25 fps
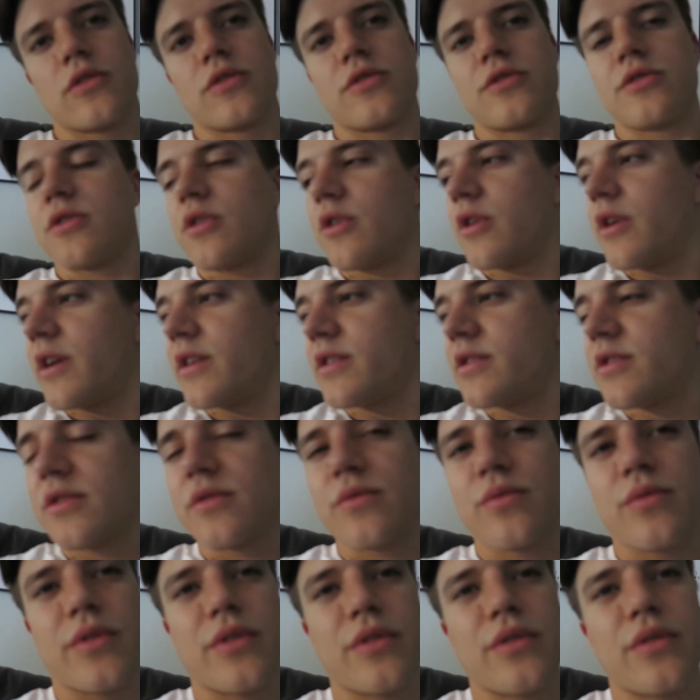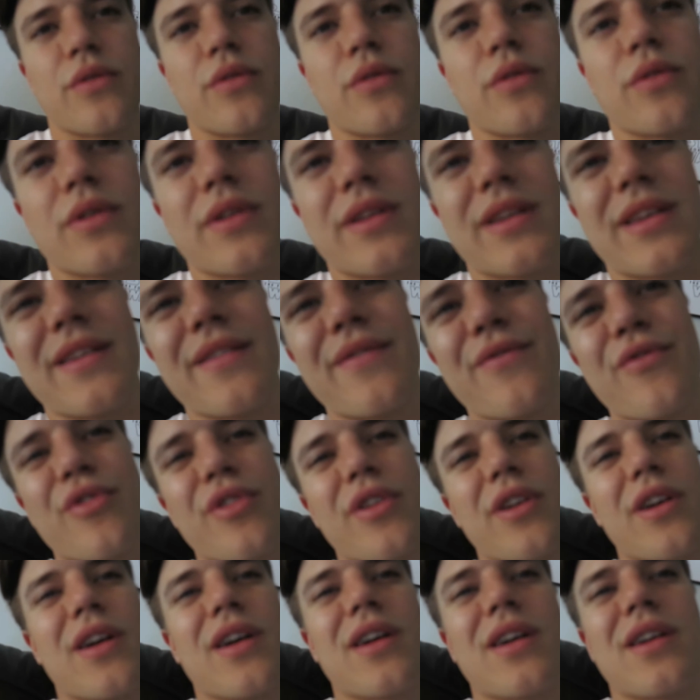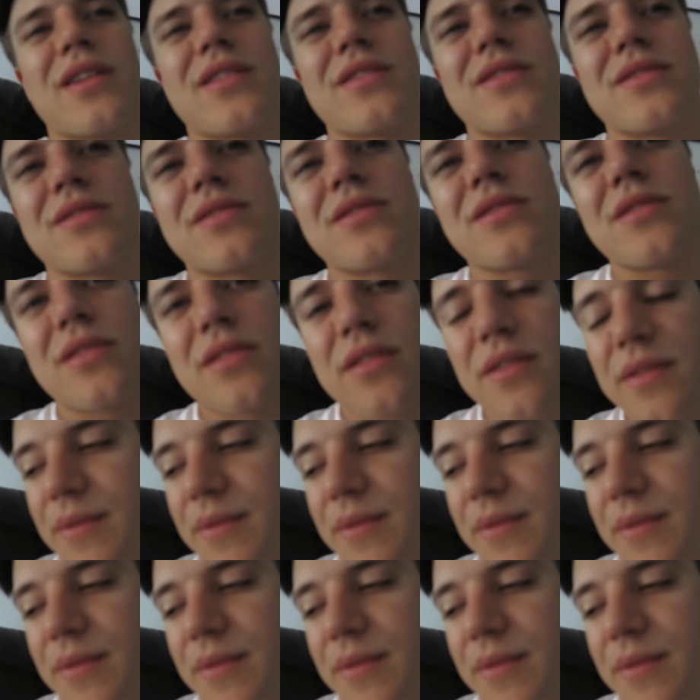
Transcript: So I just want to give you guys